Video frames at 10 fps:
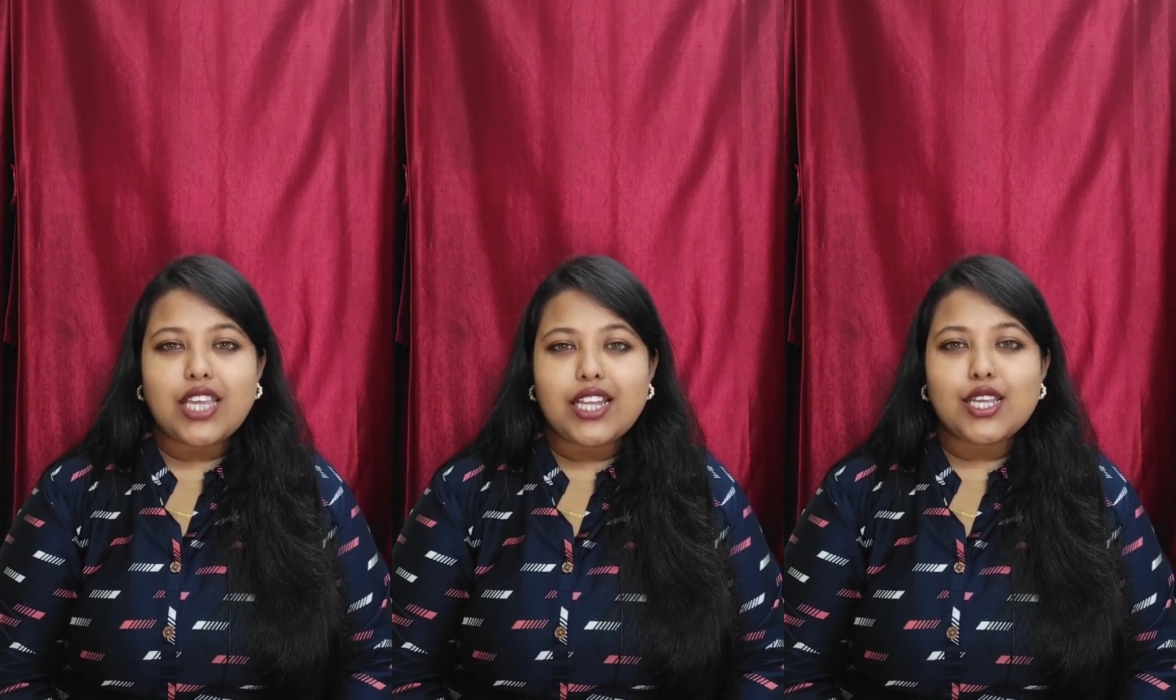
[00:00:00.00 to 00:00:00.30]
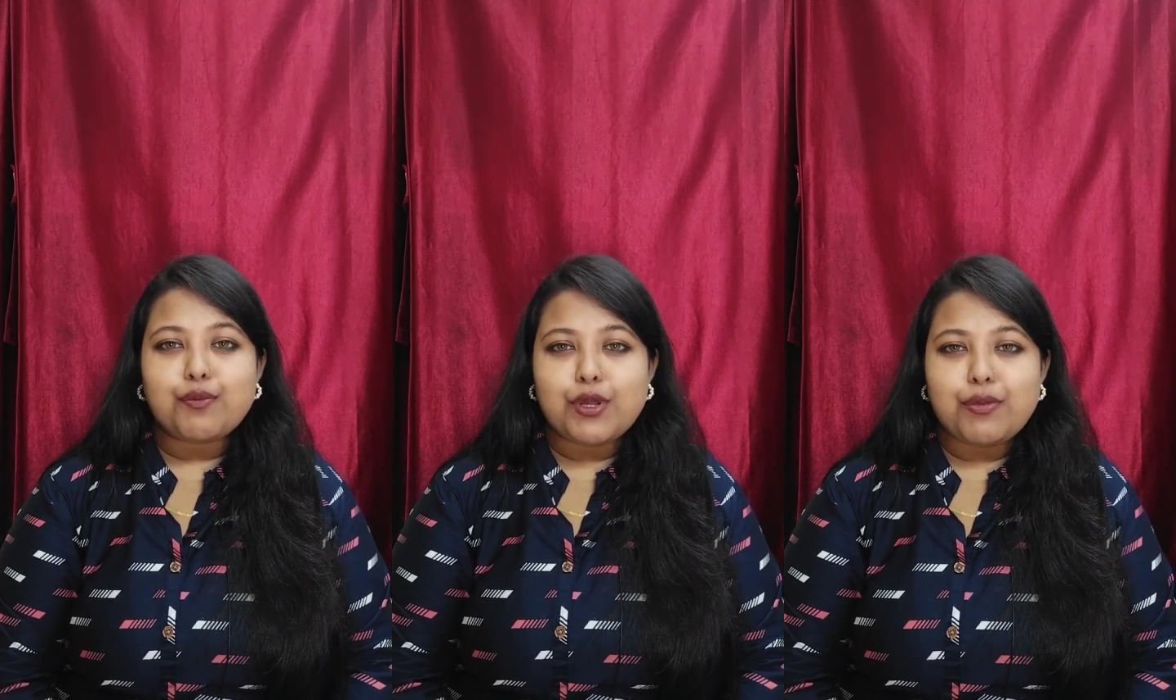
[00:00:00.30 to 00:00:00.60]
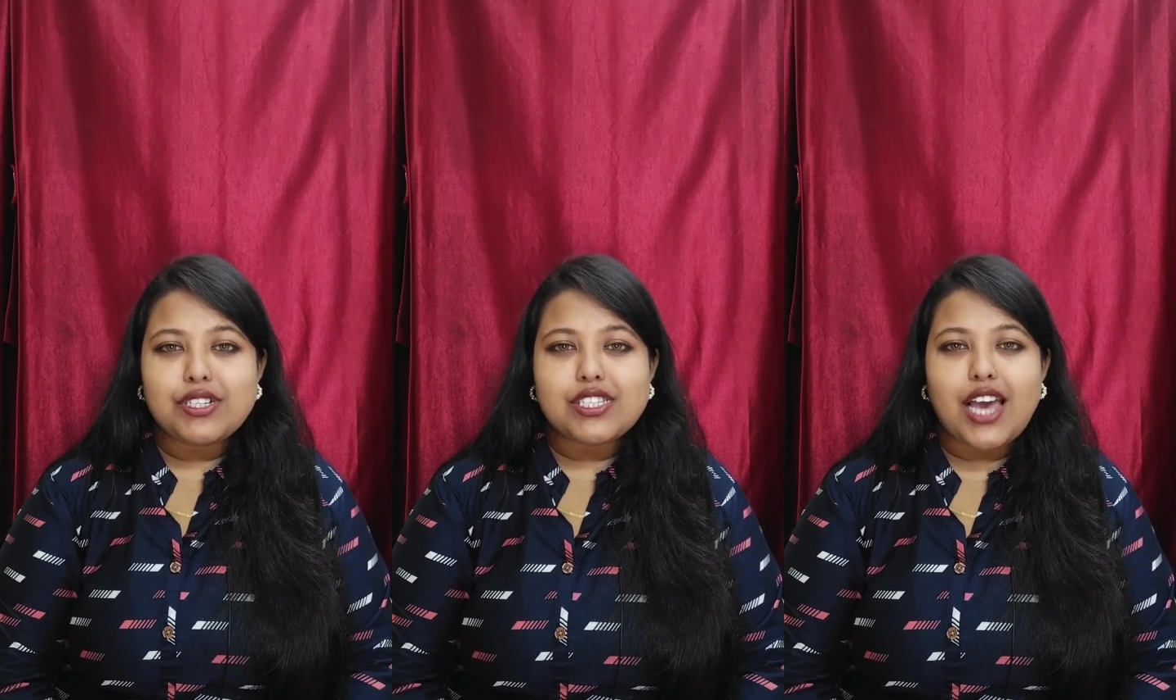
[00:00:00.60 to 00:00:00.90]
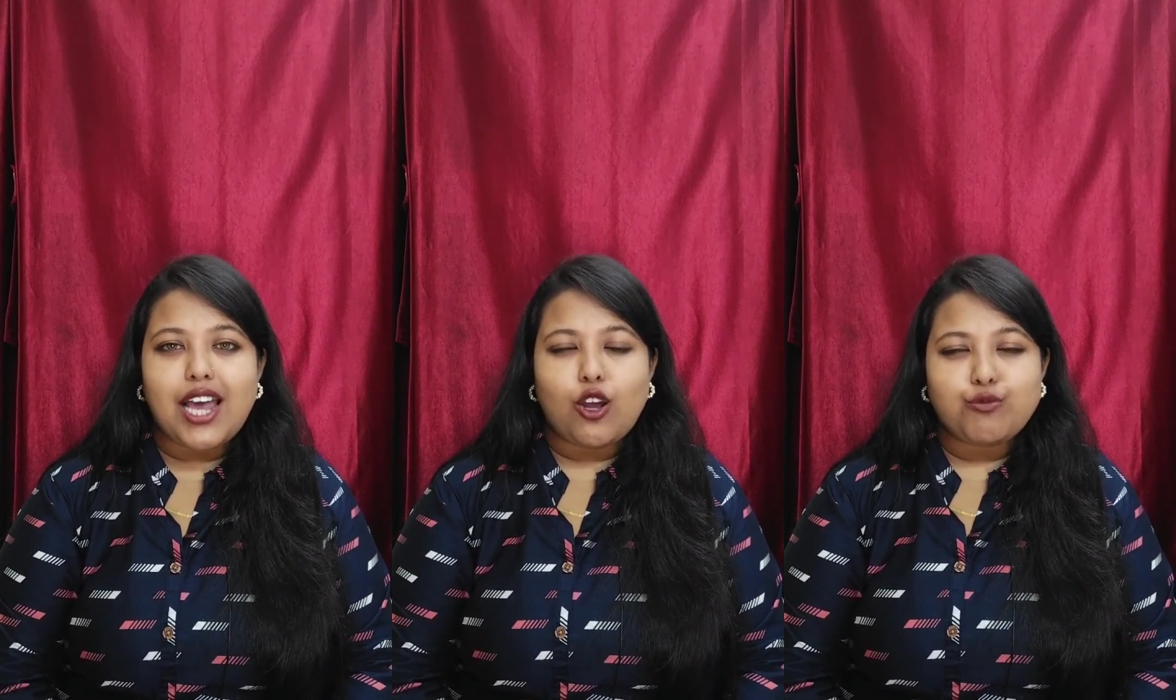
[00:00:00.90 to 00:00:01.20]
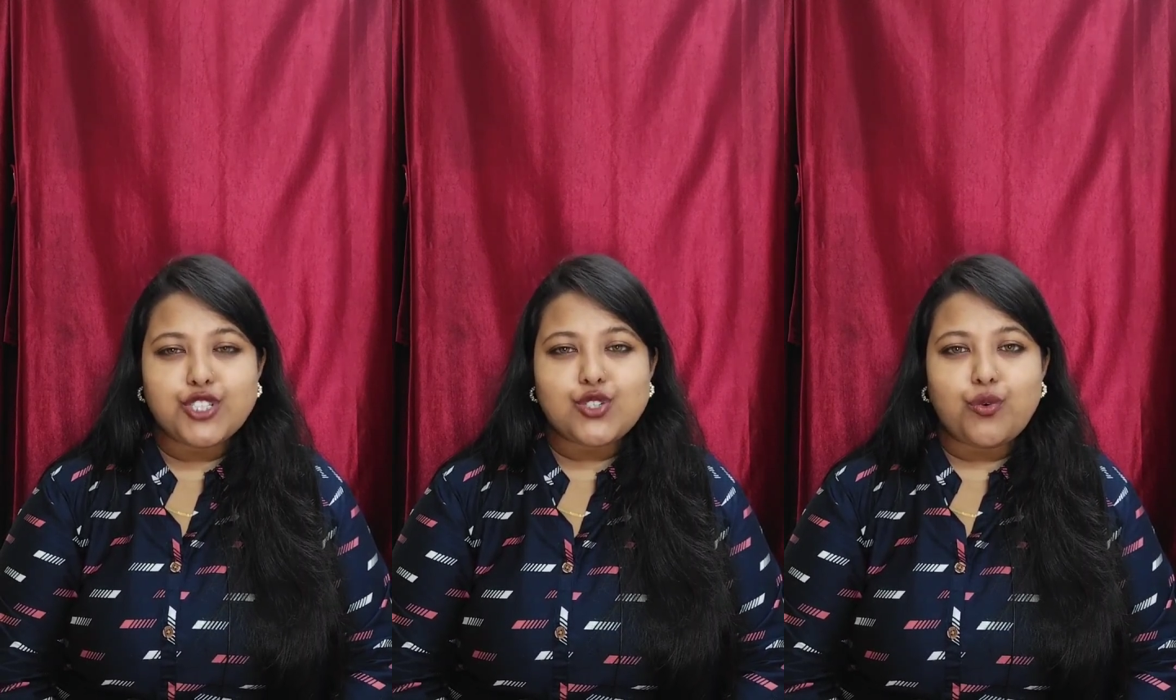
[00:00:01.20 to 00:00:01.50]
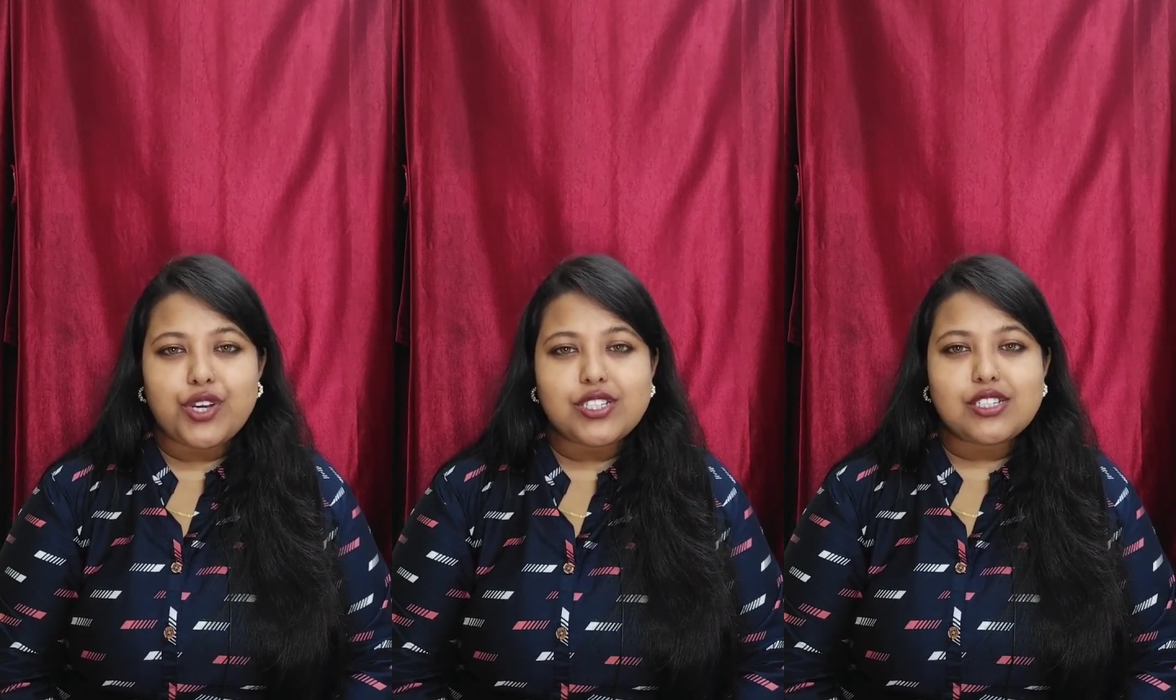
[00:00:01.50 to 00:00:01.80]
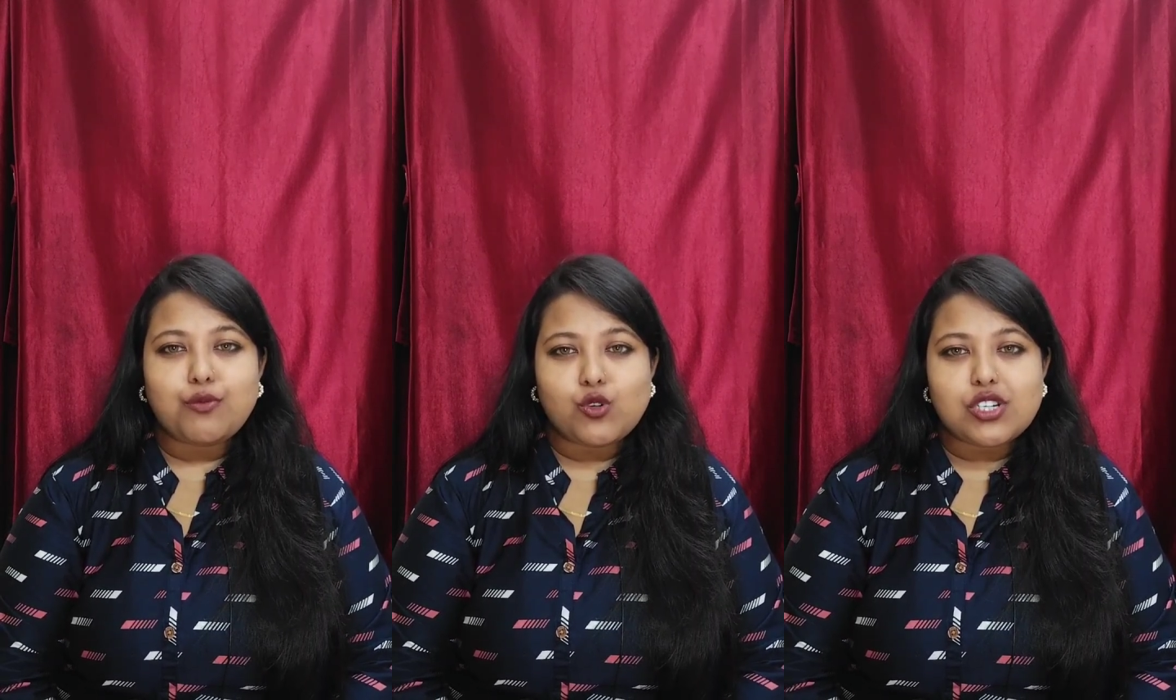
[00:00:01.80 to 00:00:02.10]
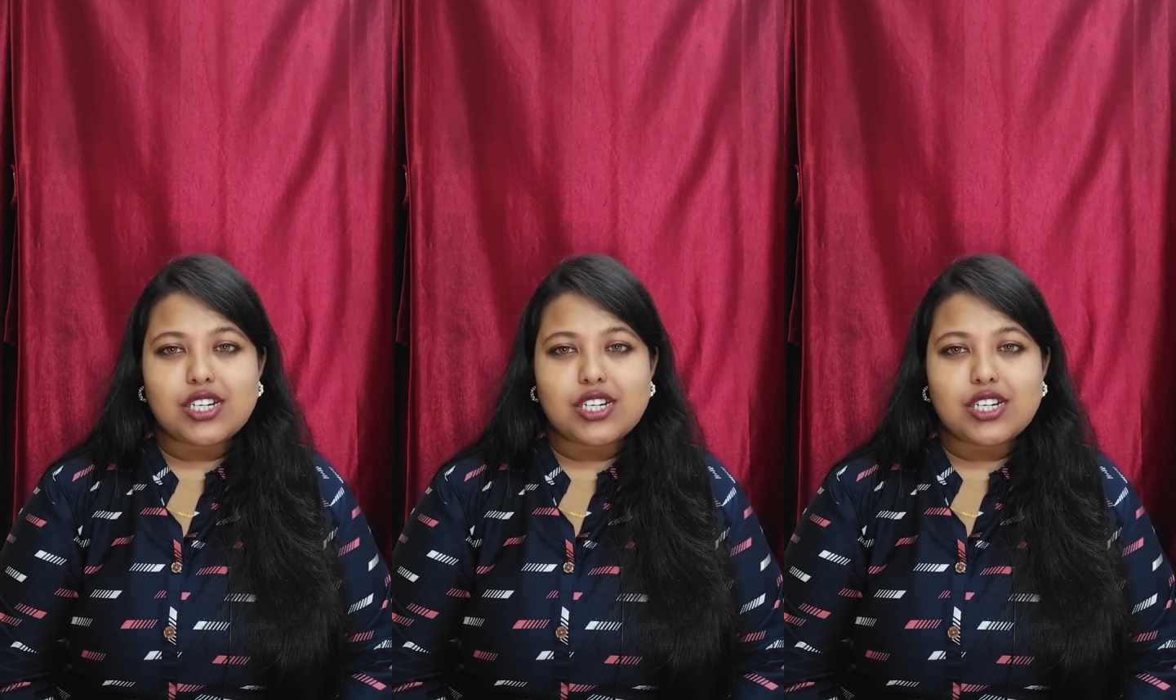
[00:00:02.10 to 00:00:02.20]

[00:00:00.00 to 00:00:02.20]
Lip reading: then implement an object-oriented motor